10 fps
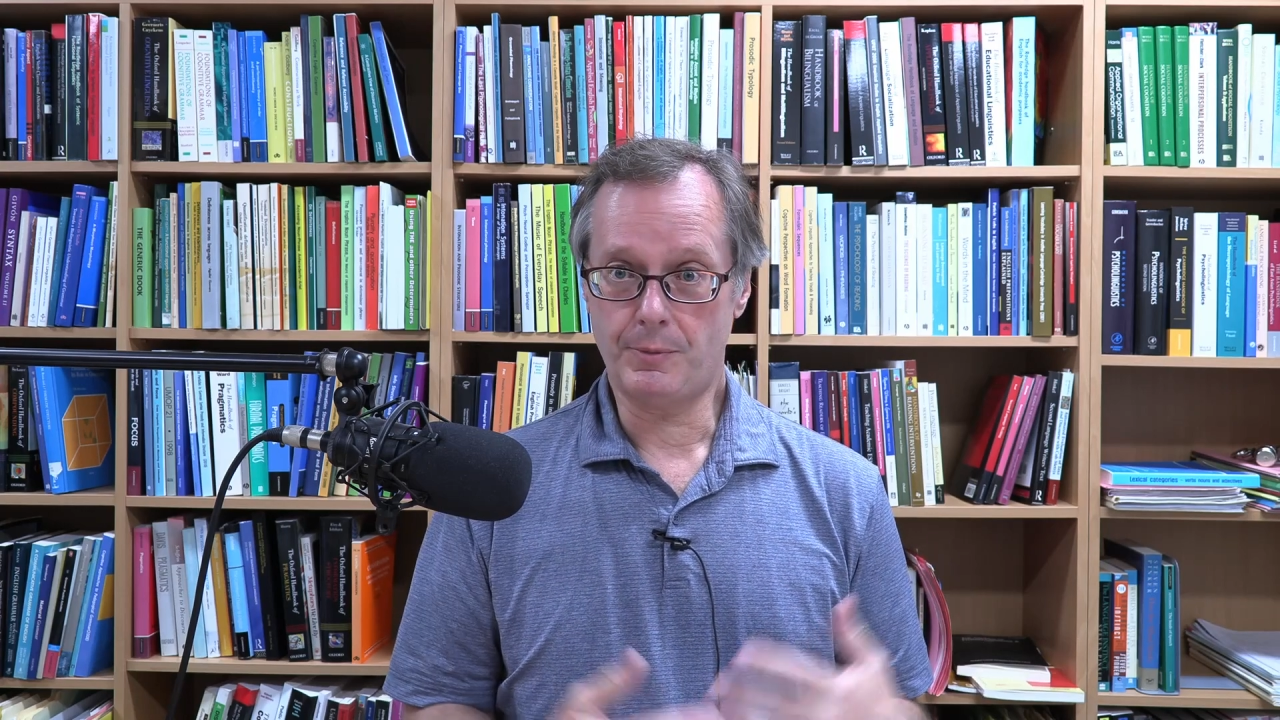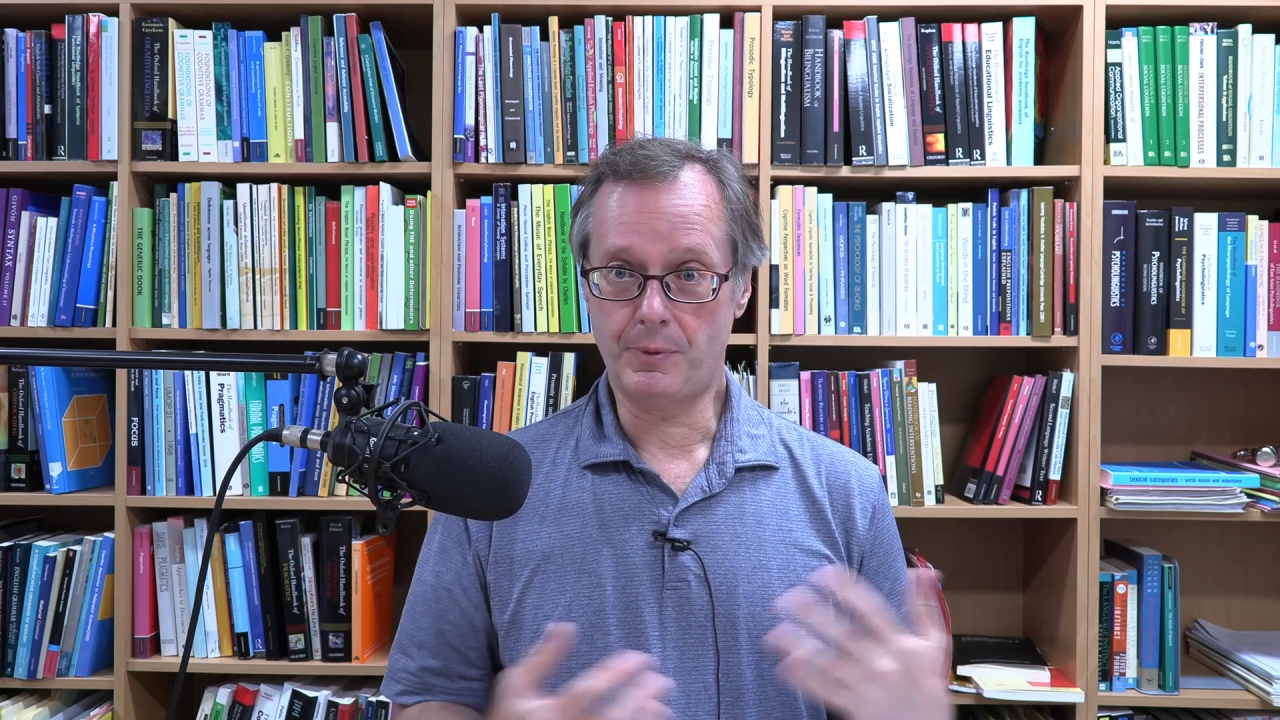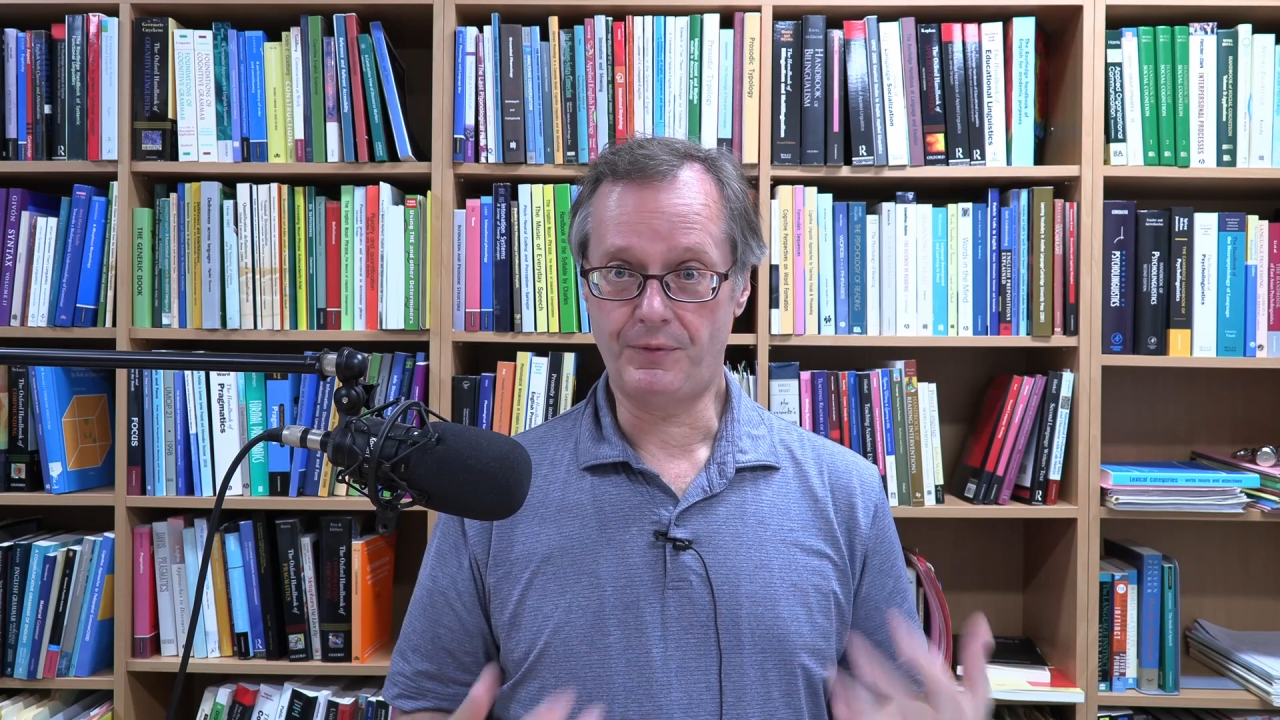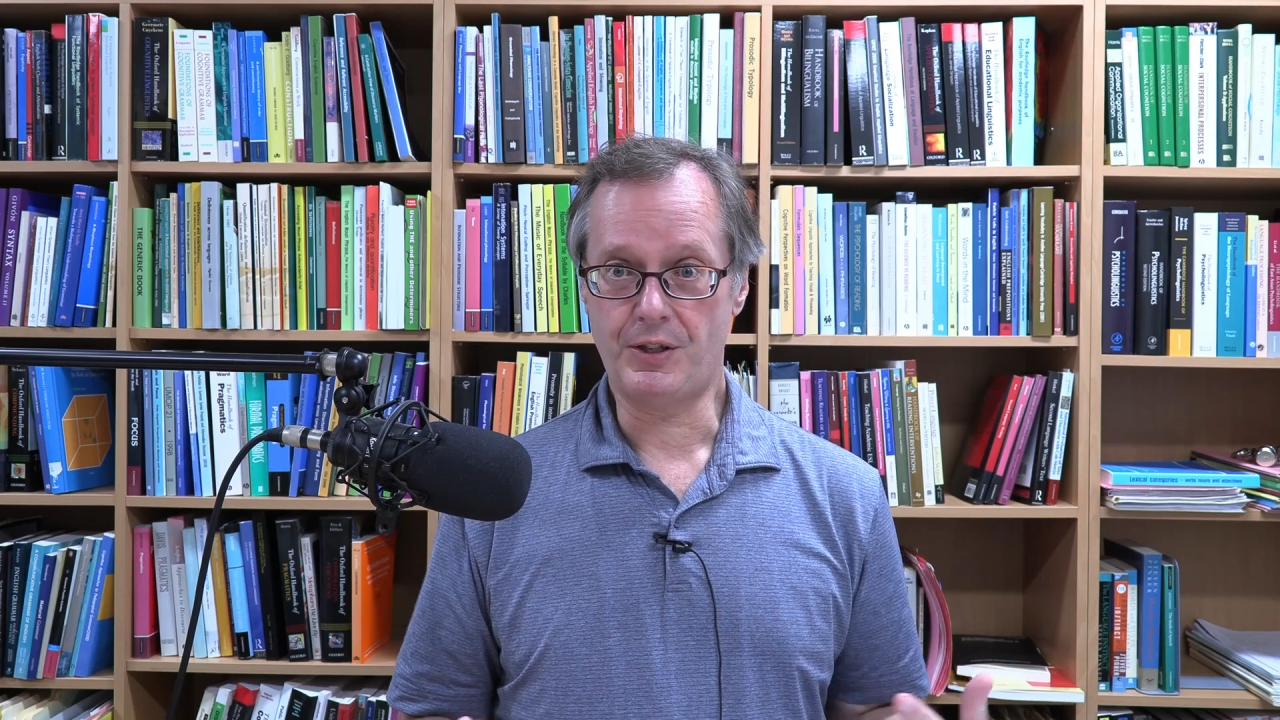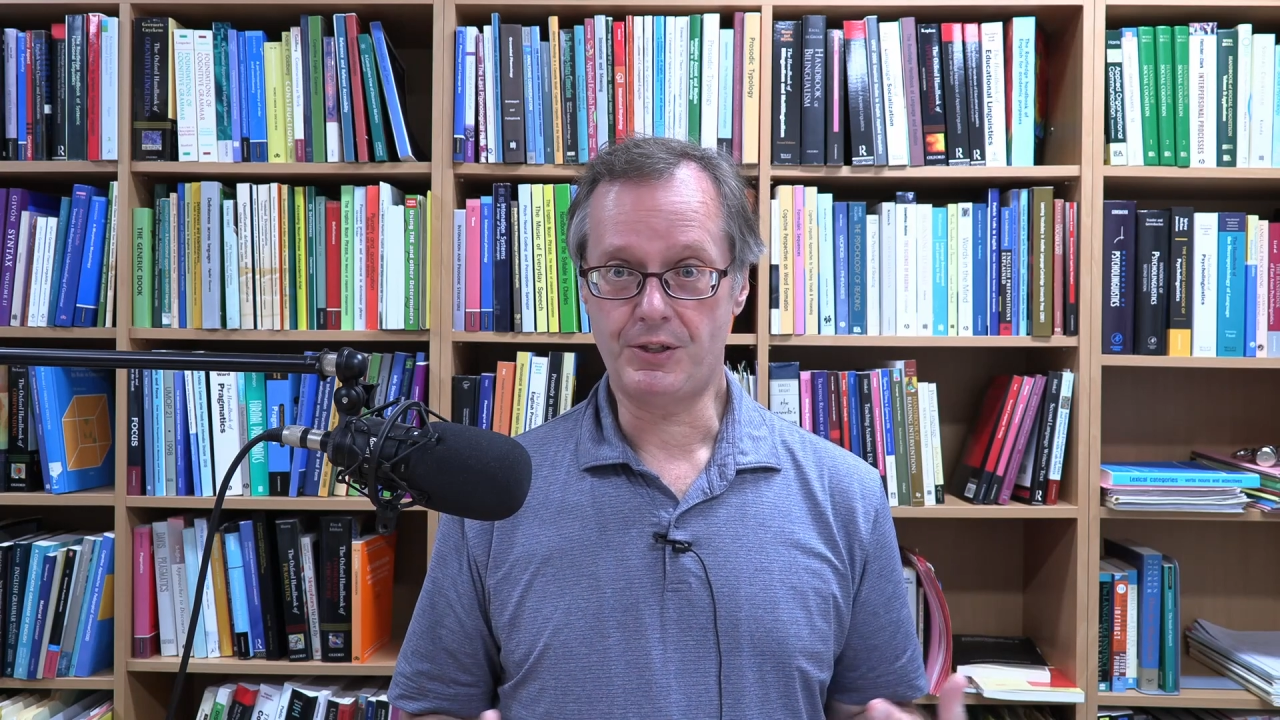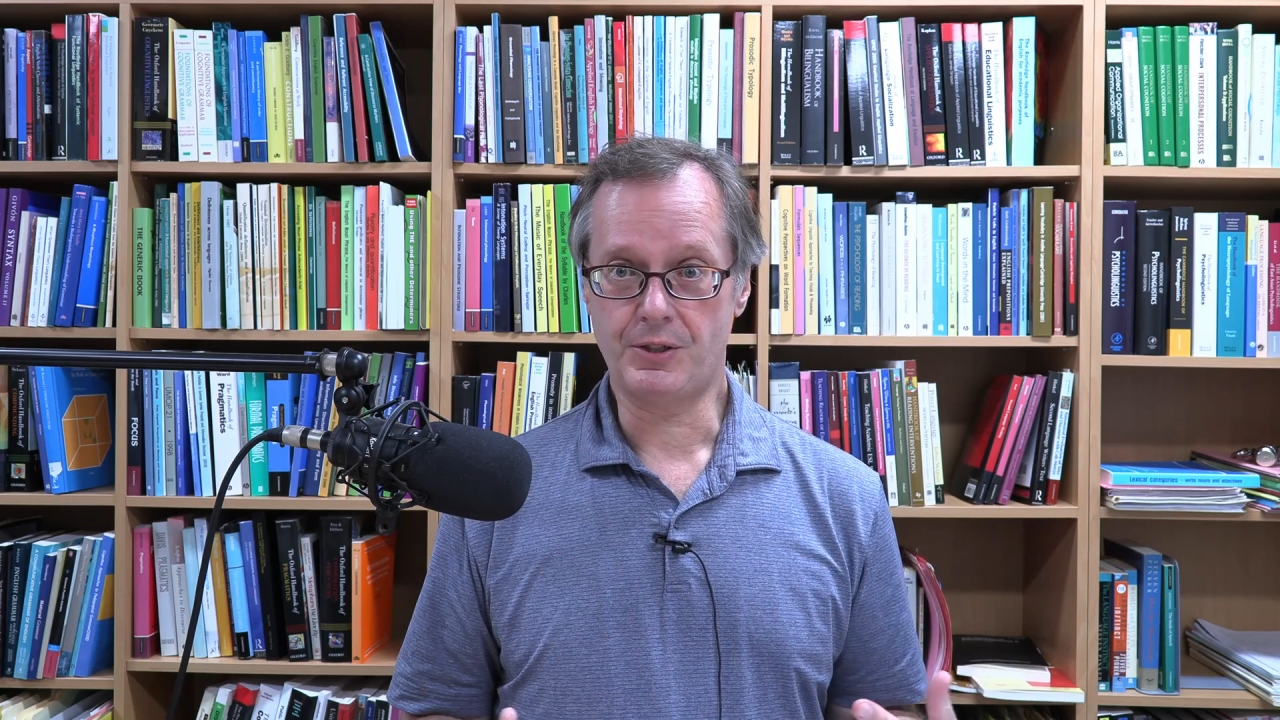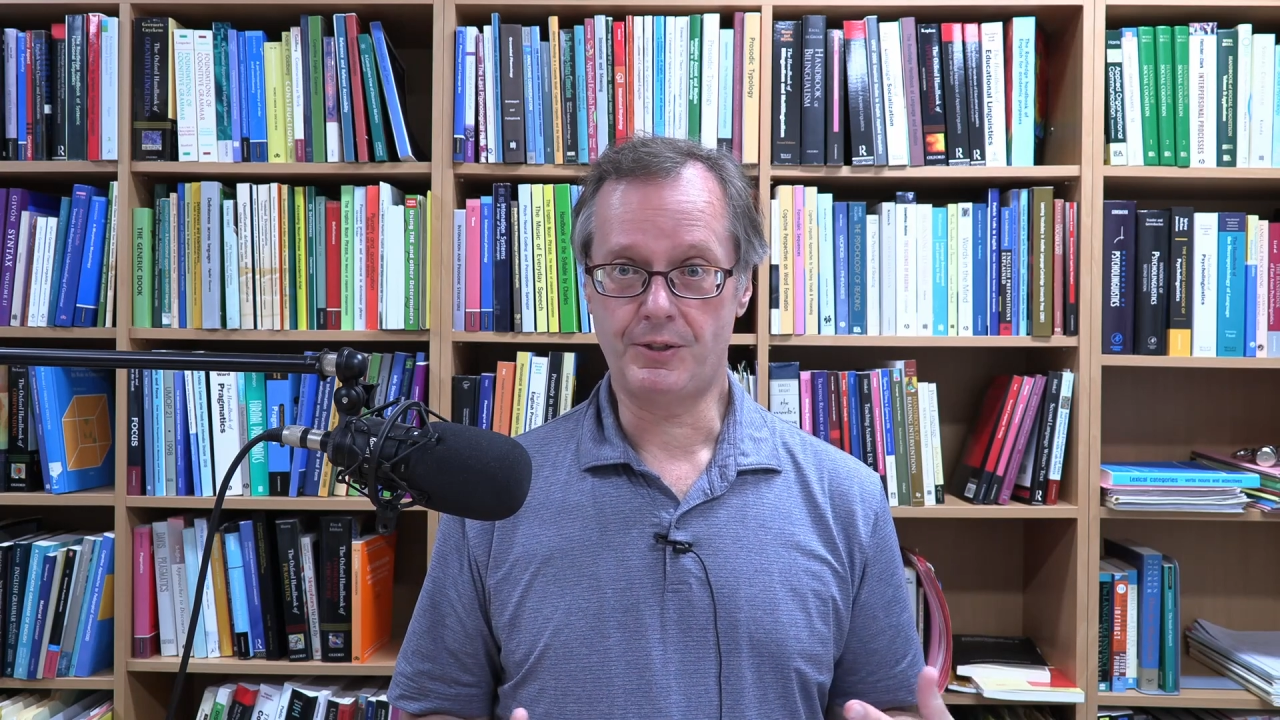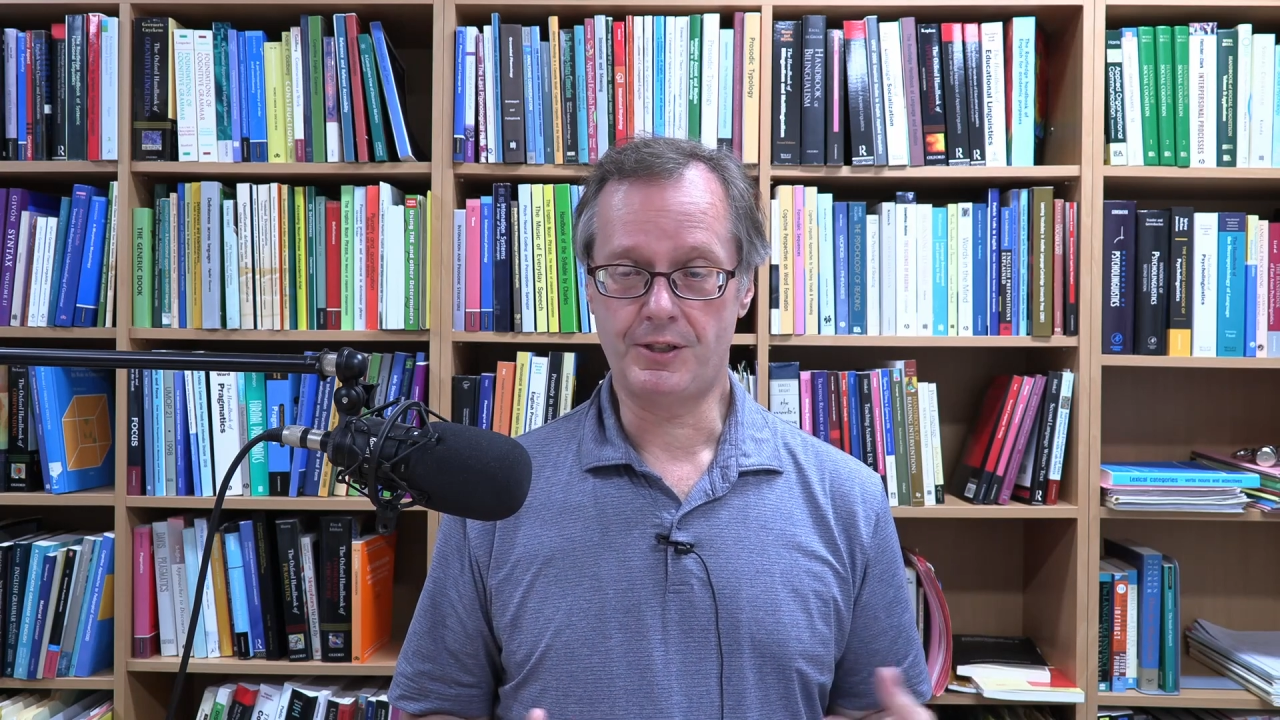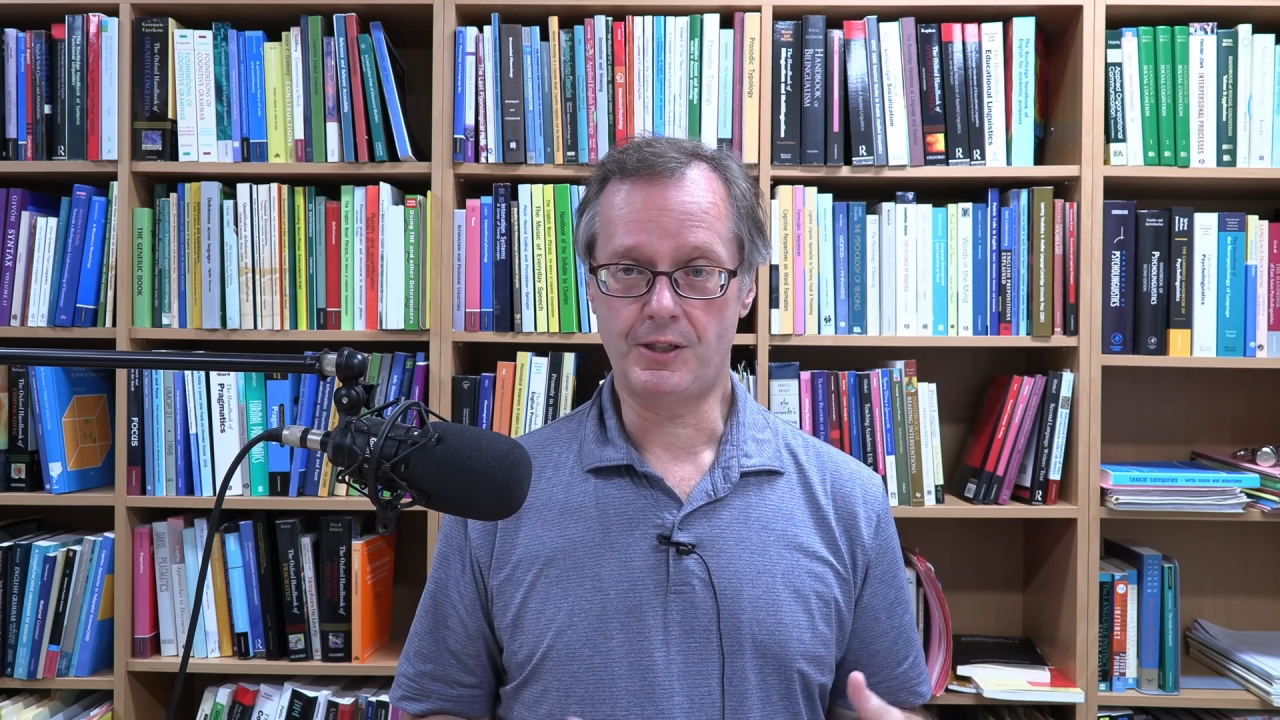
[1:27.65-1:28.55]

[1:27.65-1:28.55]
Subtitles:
professor at the